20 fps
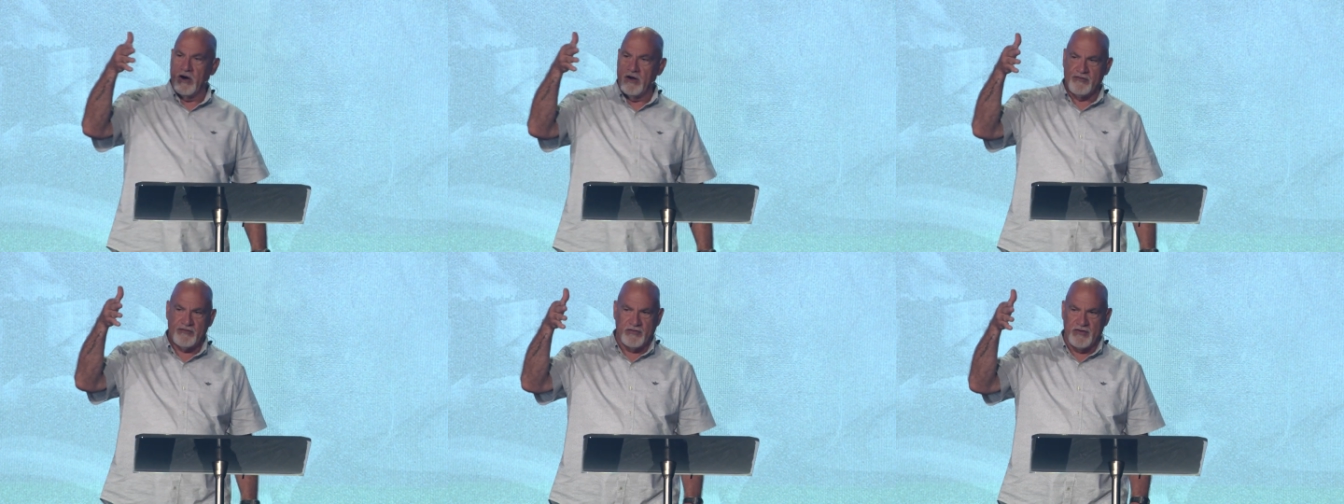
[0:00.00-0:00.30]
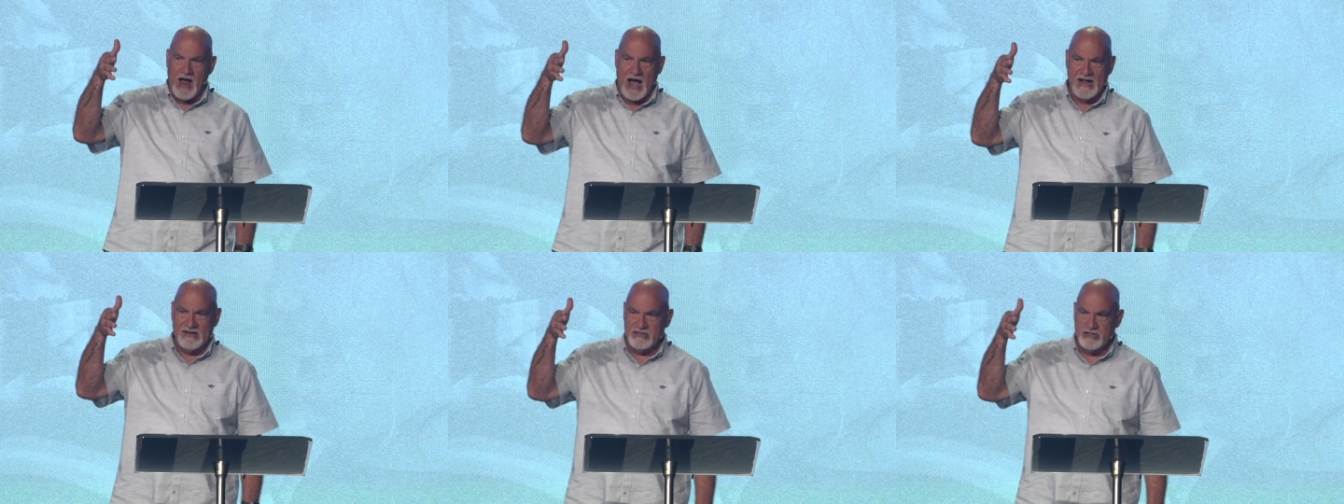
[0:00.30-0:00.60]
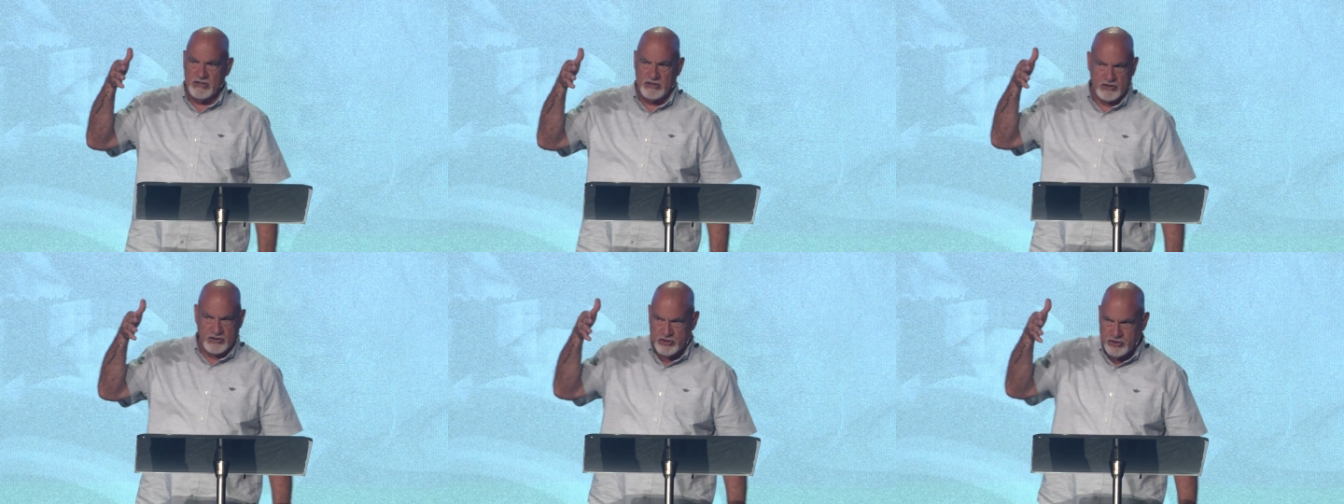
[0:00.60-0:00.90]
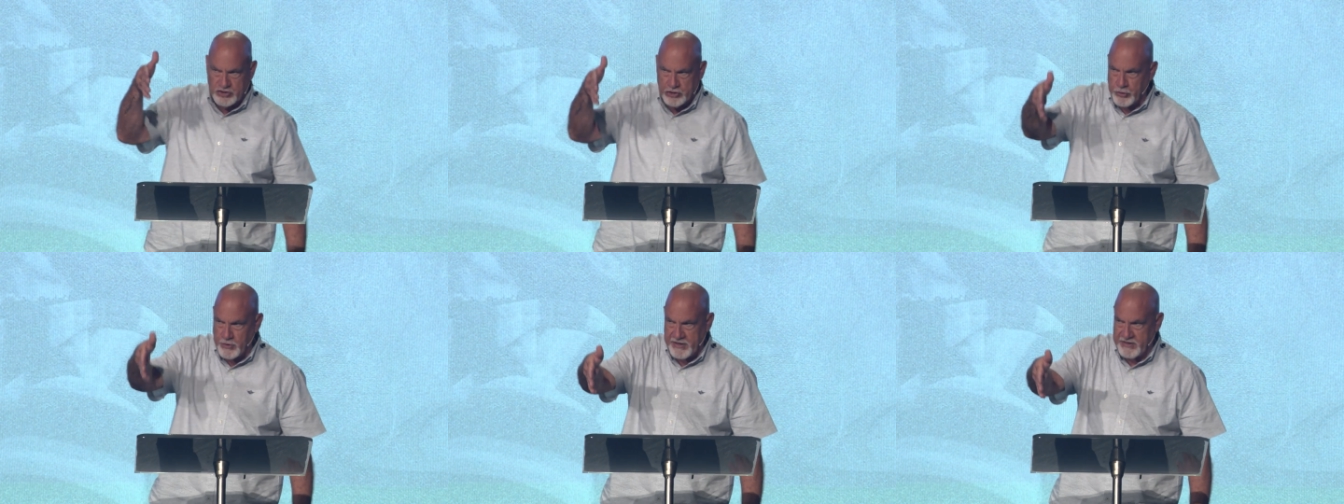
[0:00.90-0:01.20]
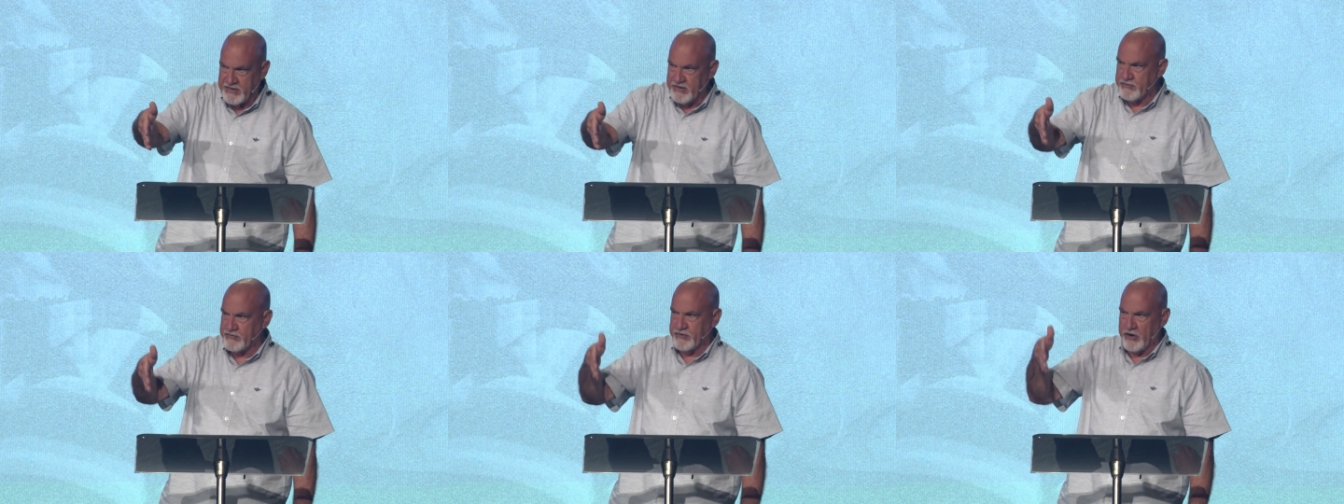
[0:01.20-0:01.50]
It's not just doing
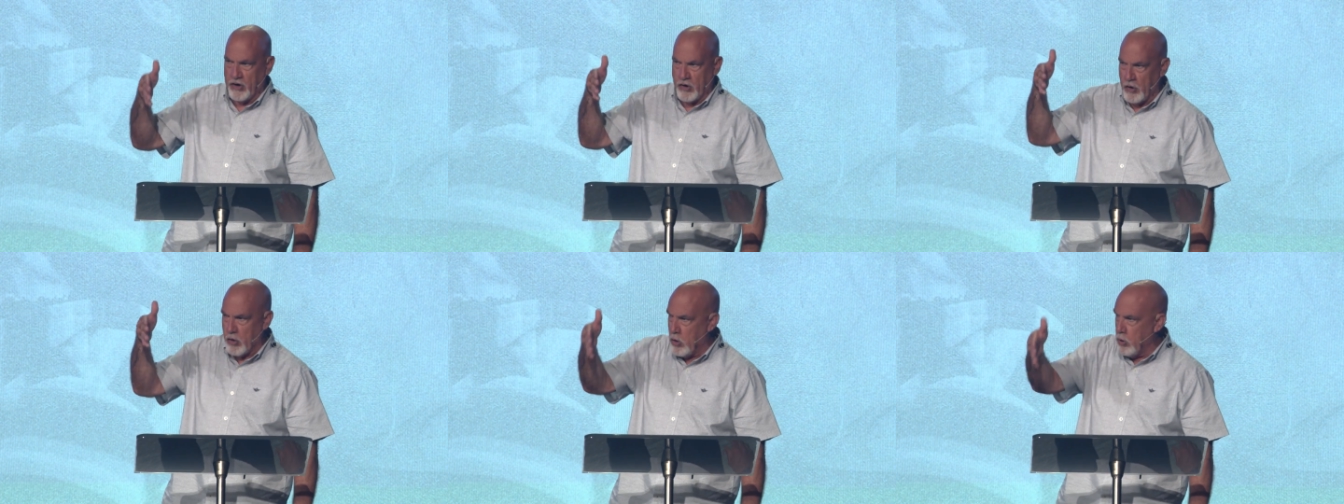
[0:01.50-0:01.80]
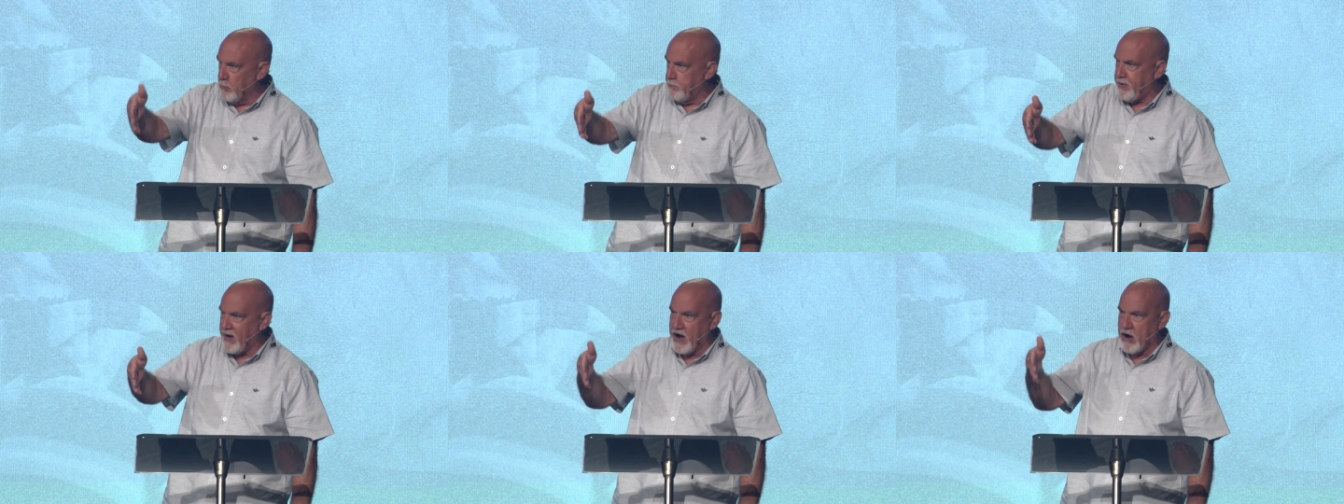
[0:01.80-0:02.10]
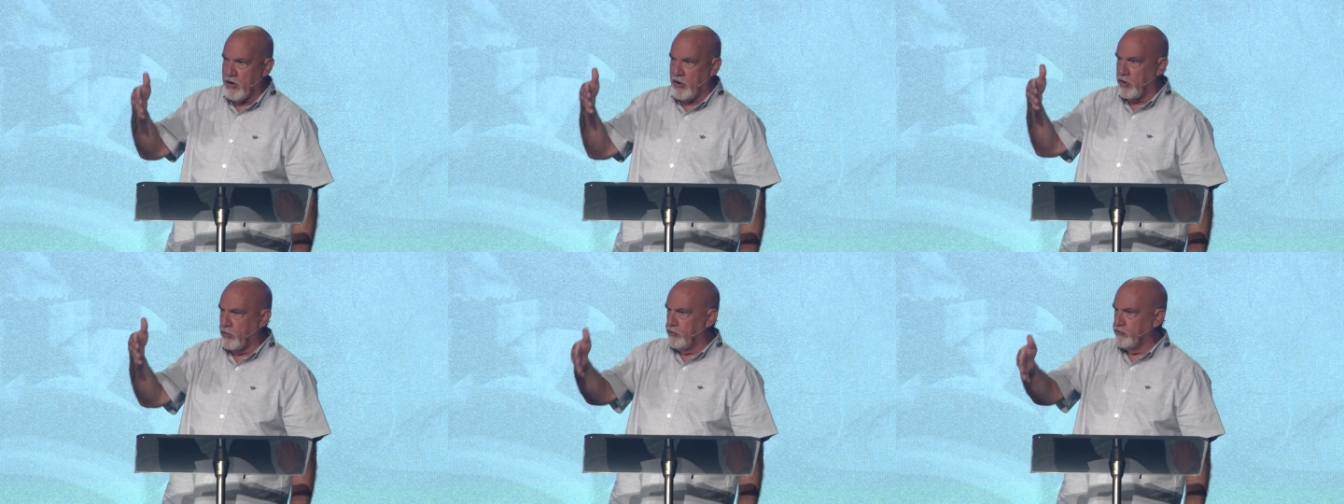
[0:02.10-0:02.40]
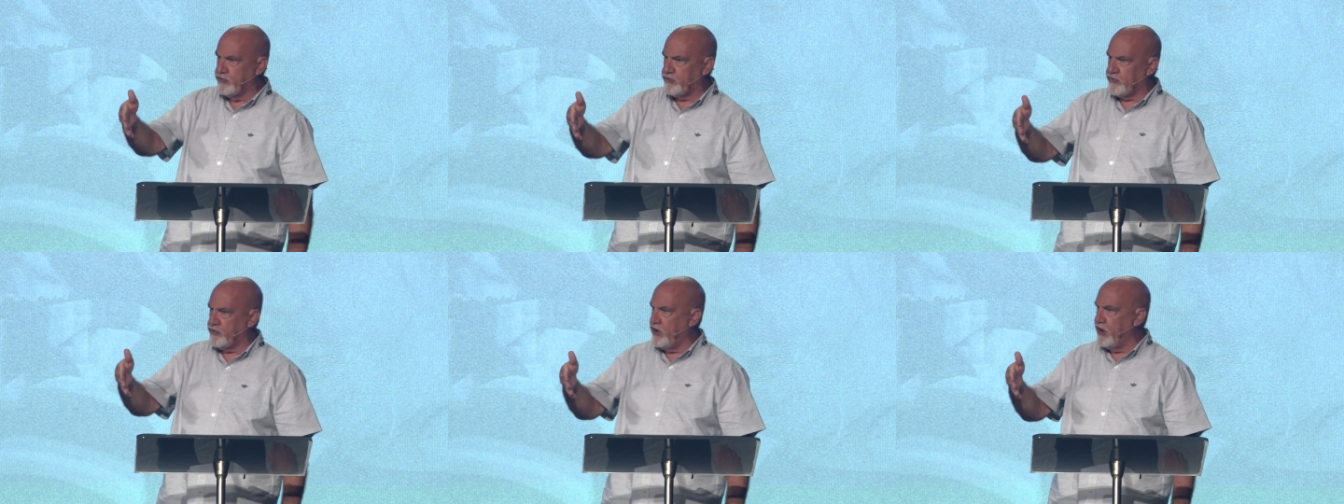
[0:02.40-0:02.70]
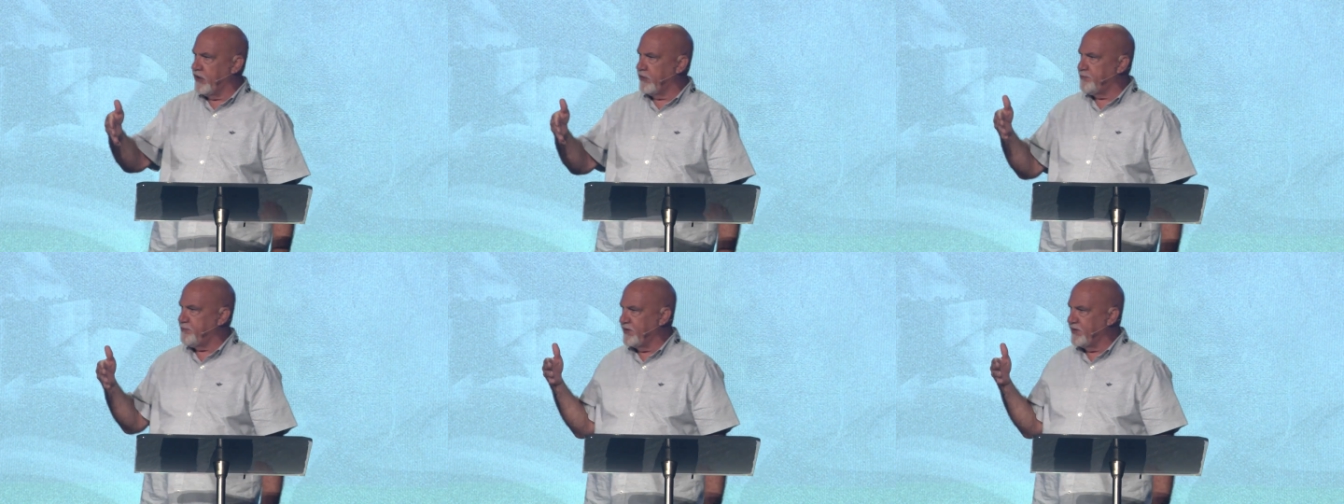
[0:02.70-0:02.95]
this in our own power and own strength,